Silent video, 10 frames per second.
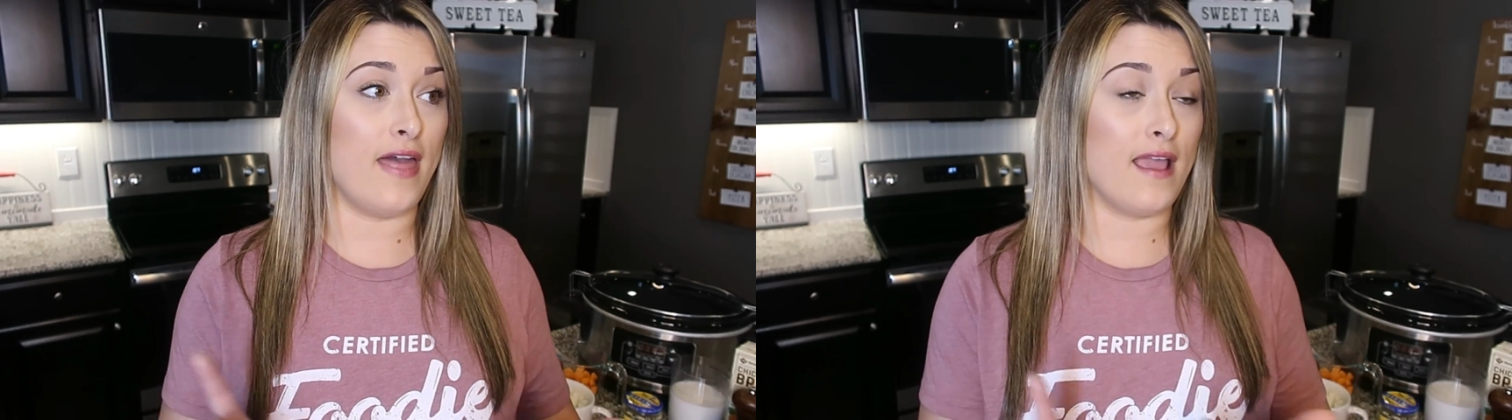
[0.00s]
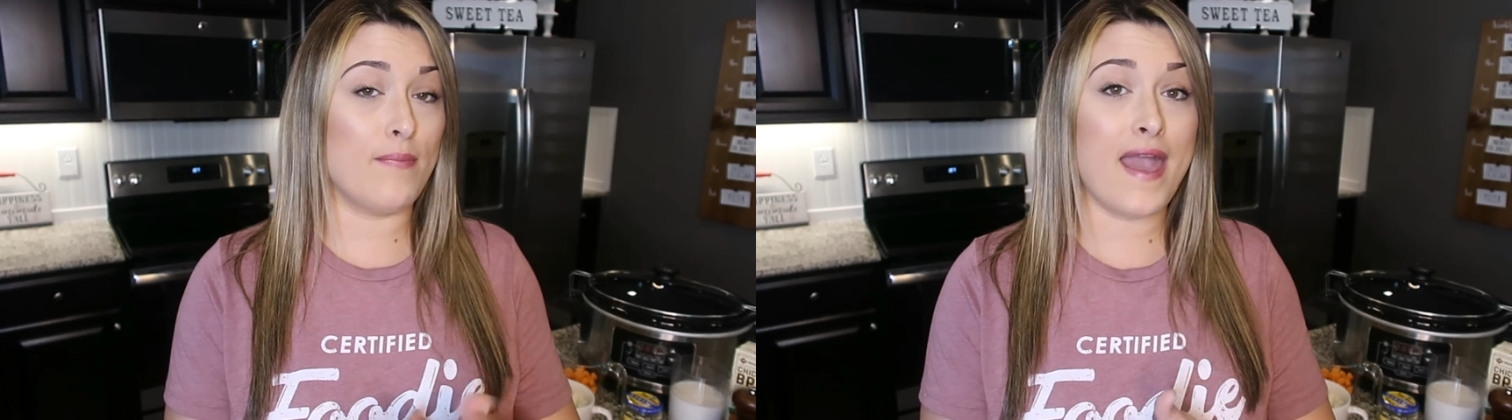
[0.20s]

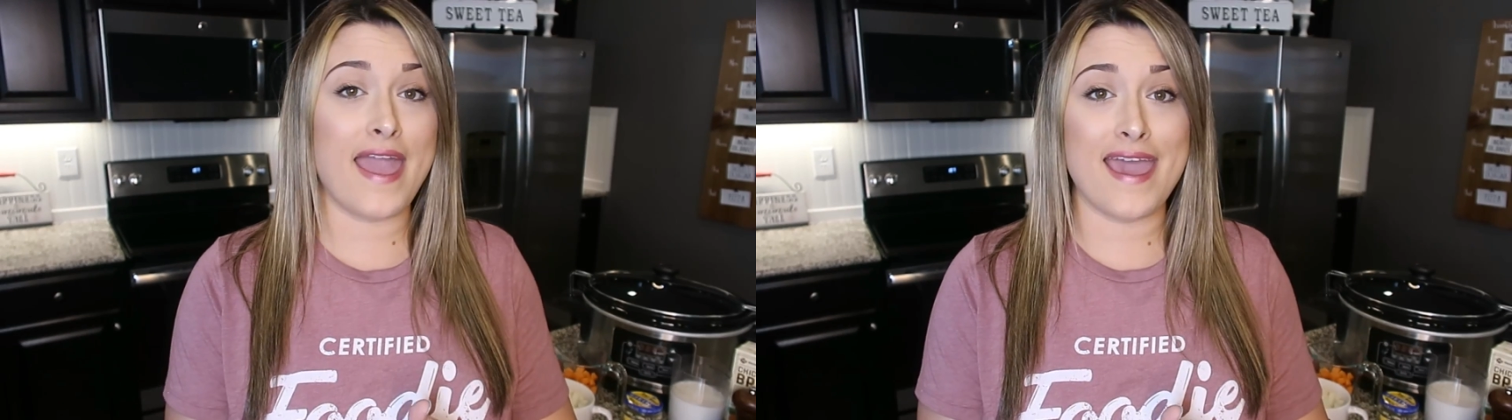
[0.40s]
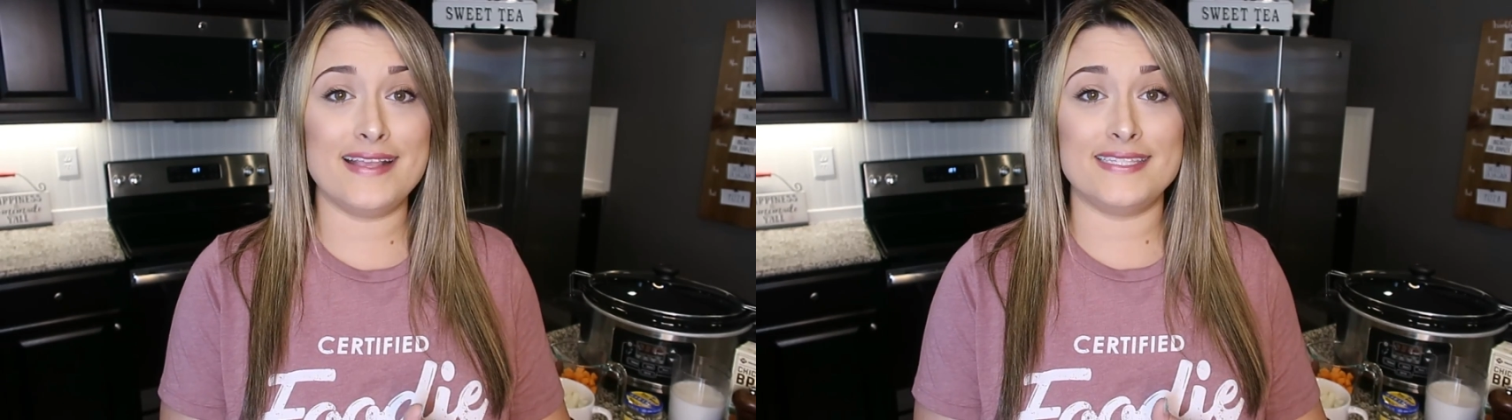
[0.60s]
like
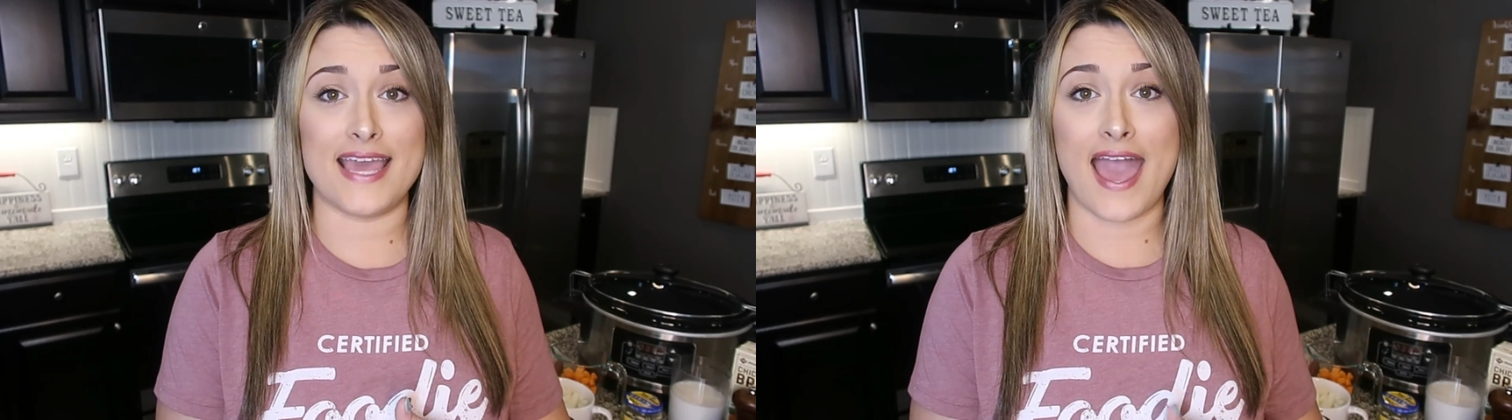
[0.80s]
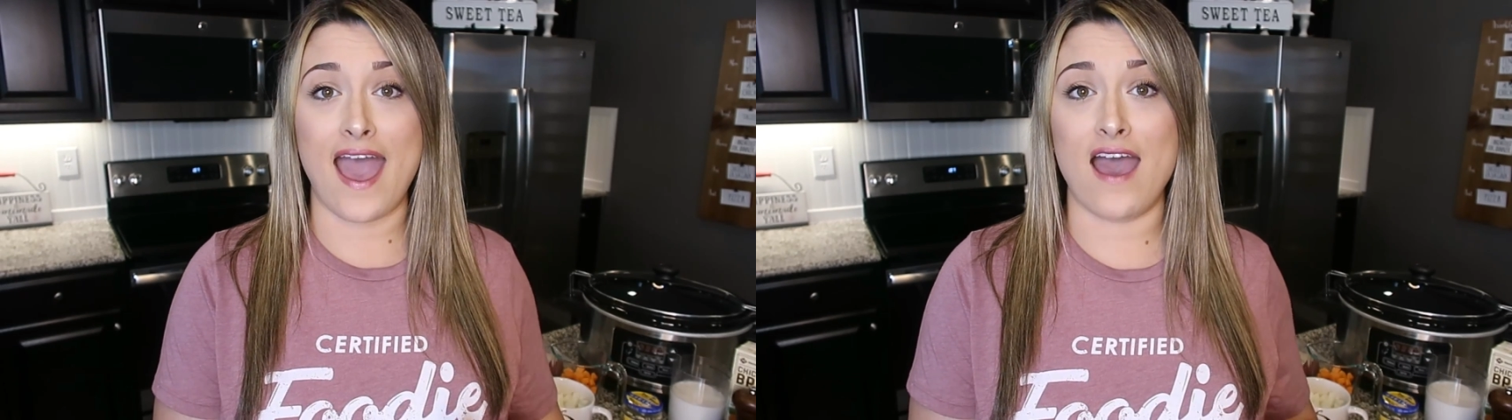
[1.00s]
pets,
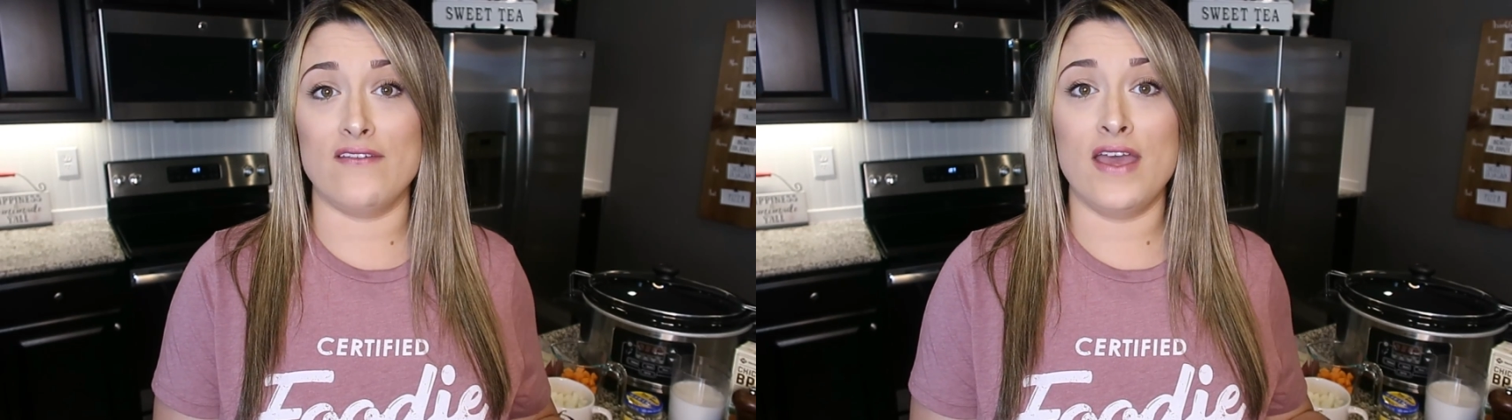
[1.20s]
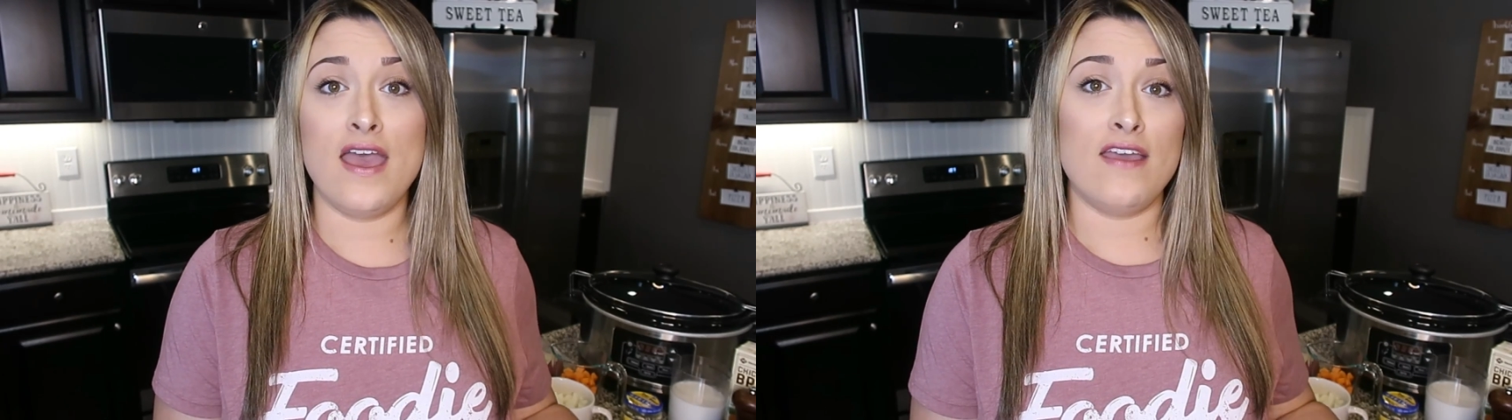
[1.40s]
they
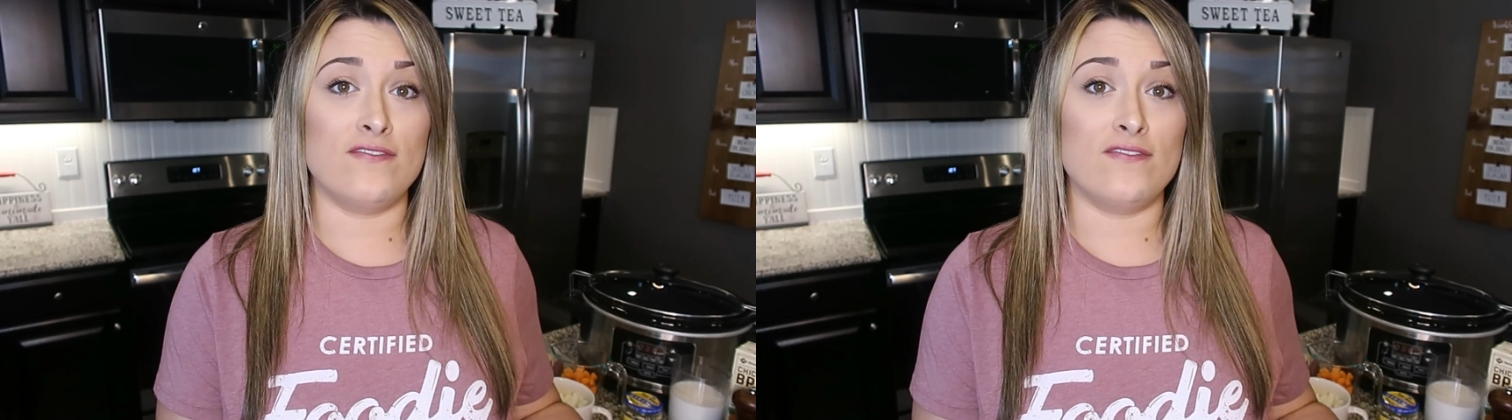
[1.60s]
have